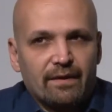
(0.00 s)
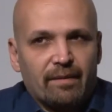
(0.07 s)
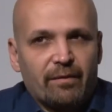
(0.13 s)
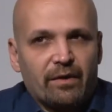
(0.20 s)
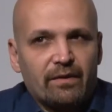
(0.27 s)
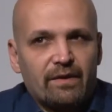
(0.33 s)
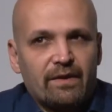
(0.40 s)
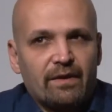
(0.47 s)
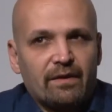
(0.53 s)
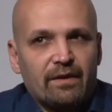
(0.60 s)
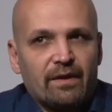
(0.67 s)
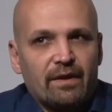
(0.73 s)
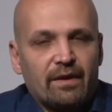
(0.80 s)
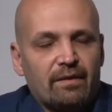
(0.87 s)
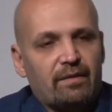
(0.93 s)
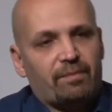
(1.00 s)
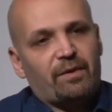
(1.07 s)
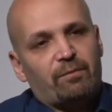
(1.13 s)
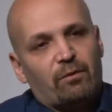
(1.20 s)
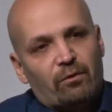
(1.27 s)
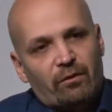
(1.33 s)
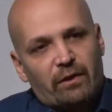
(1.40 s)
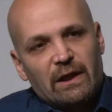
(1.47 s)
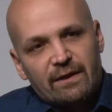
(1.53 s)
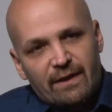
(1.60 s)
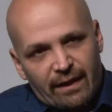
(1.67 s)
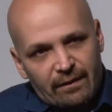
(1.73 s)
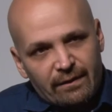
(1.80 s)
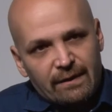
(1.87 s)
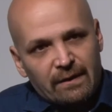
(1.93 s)
about the people who got
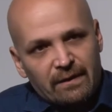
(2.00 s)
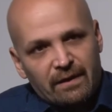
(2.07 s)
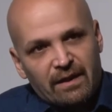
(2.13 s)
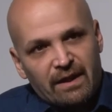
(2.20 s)
killed